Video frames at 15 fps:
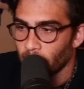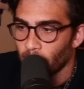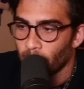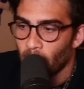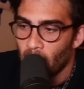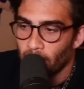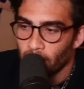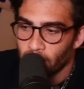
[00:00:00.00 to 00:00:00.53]
The
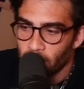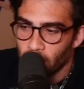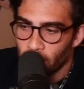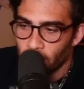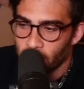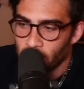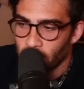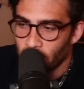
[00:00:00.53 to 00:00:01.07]
problem
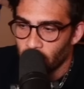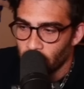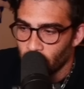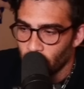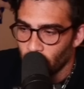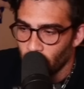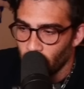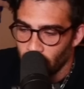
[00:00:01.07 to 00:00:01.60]
here isn't that
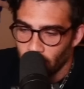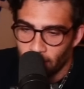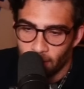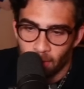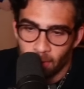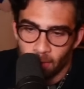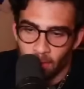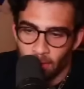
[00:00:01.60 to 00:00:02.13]
you're like,
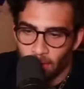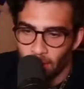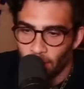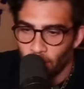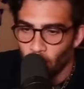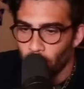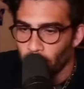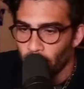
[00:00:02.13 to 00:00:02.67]
I
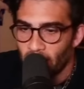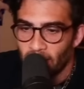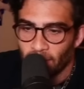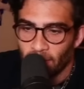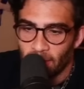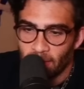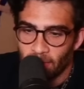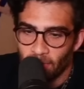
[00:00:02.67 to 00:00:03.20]
don't know,
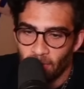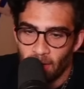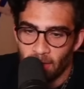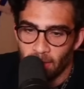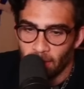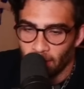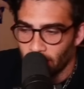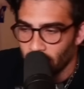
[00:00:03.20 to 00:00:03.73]
bravely
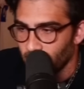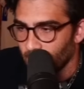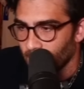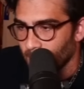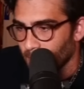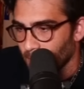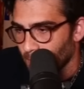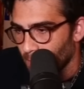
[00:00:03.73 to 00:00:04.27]
defending
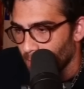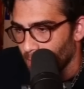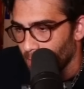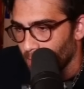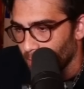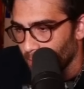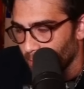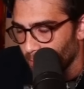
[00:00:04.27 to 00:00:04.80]

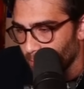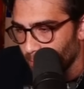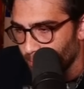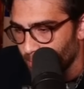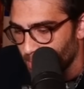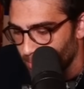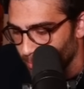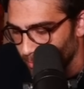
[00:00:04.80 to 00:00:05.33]

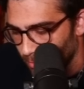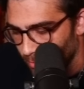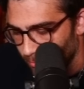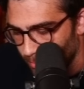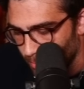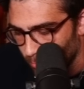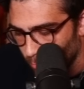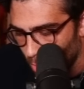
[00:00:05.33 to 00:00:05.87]
people that have
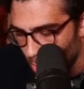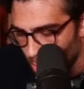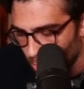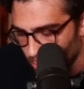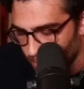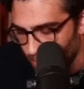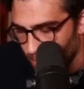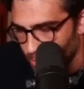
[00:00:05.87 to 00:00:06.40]
been
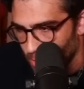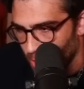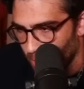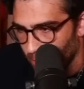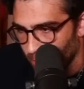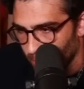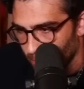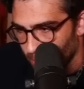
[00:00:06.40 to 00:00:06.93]
wronged by
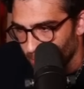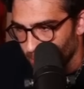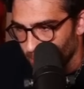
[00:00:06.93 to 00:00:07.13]
China.